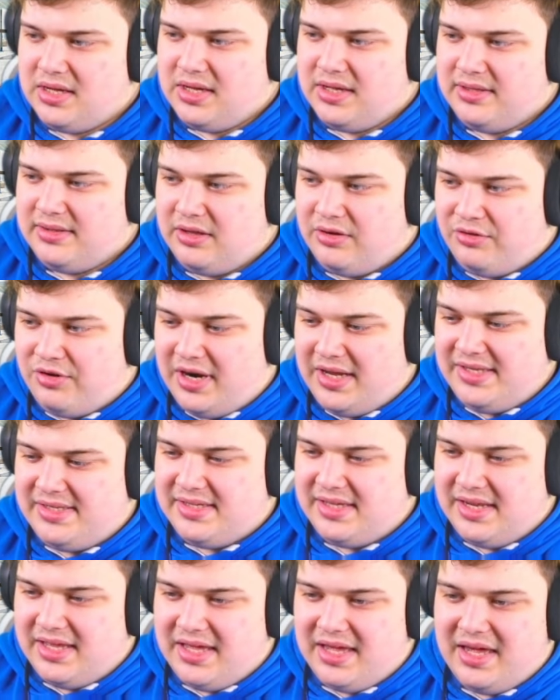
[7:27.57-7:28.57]
The reds
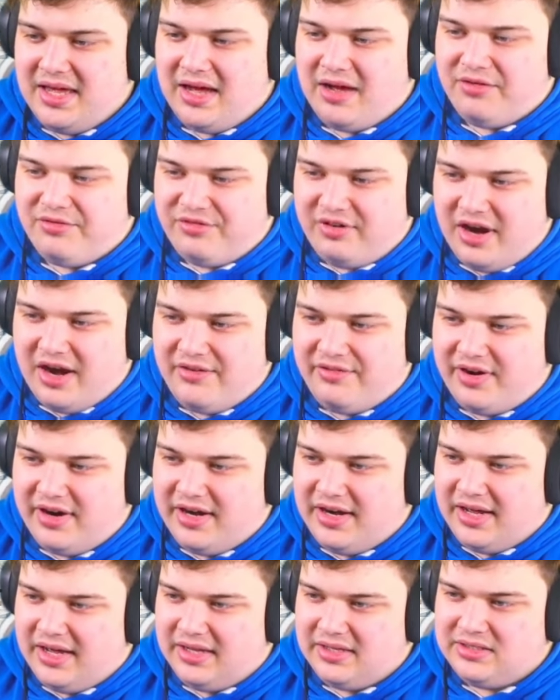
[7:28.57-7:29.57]
in here are very, very
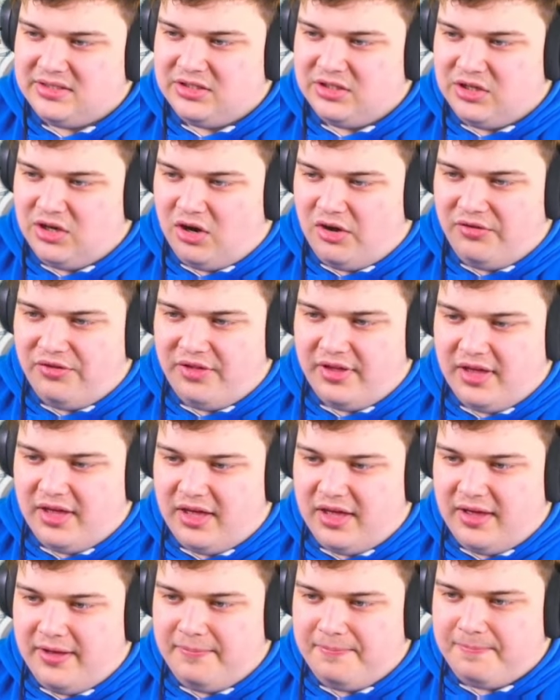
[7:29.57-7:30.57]
nice. You got
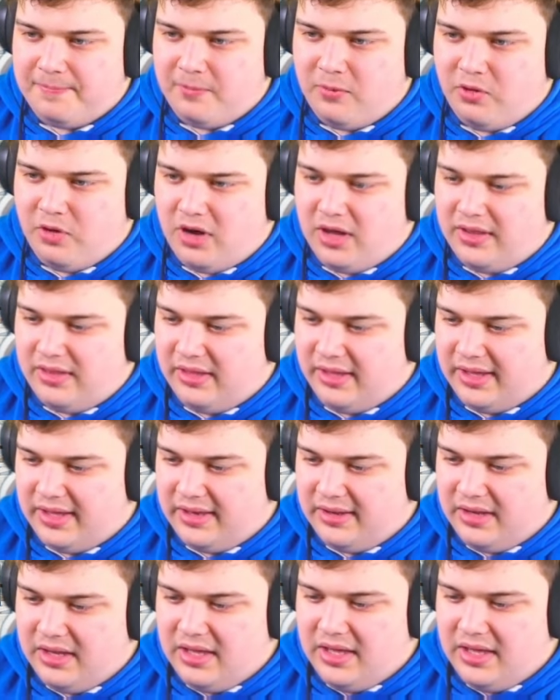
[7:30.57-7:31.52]
the... What are they again?